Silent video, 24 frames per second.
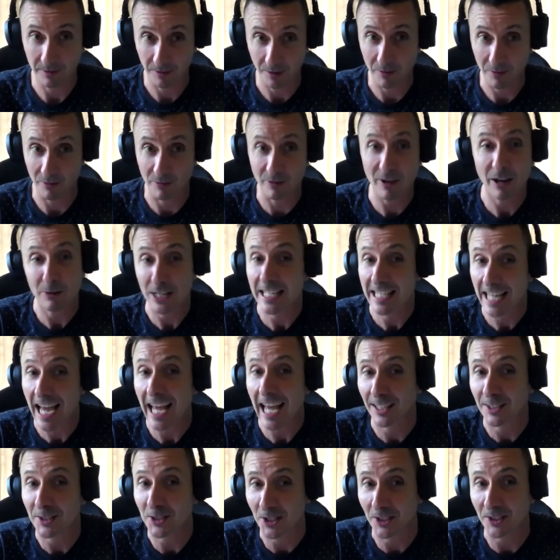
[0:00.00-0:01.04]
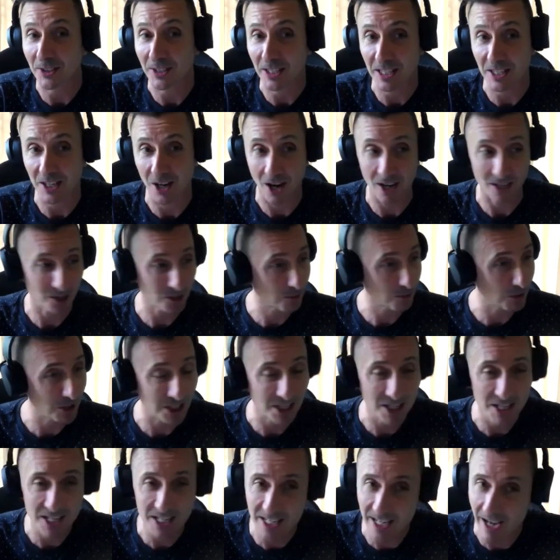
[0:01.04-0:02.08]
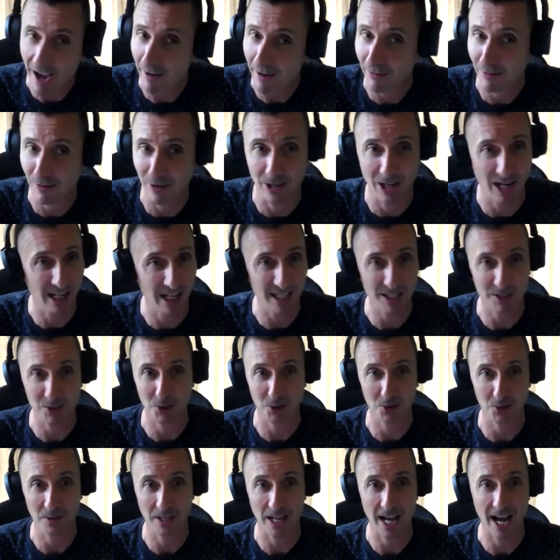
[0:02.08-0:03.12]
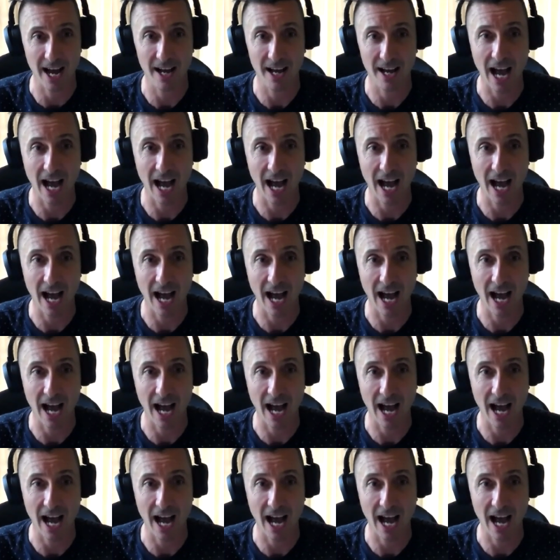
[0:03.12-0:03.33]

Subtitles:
very talented designers would definitely do that.